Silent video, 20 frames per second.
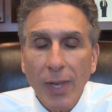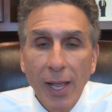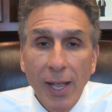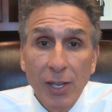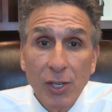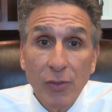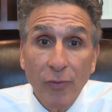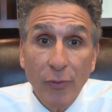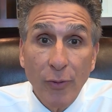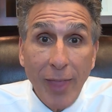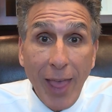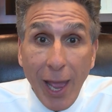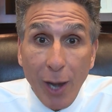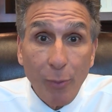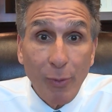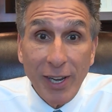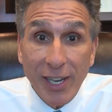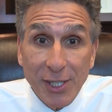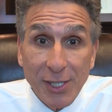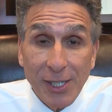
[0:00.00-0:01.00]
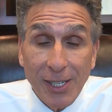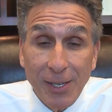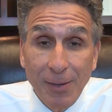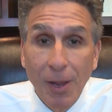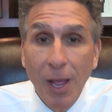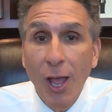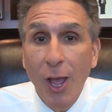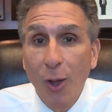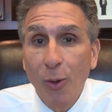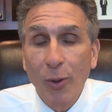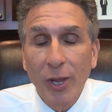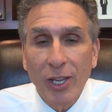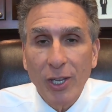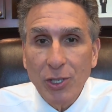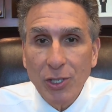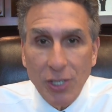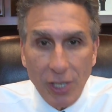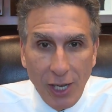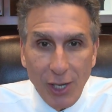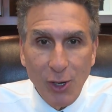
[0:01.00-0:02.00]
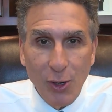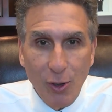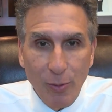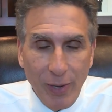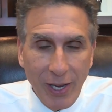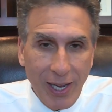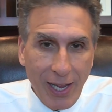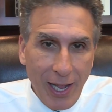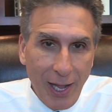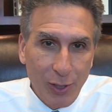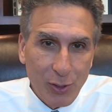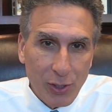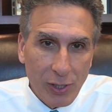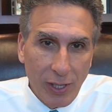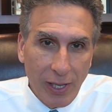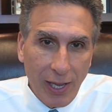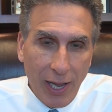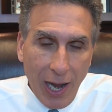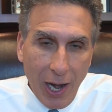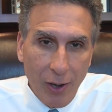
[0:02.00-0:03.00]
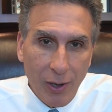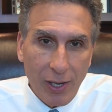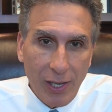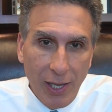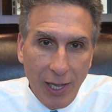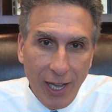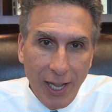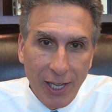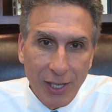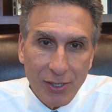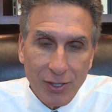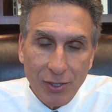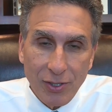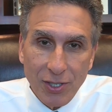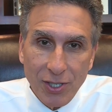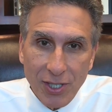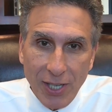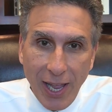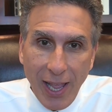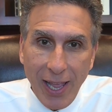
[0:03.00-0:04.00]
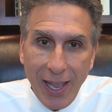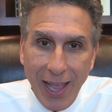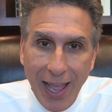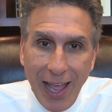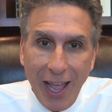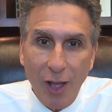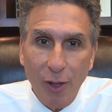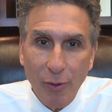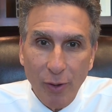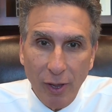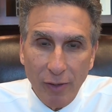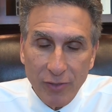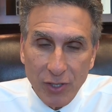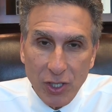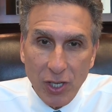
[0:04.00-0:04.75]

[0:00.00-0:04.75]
And for that reason, we continue to be counseling our clients to stay out of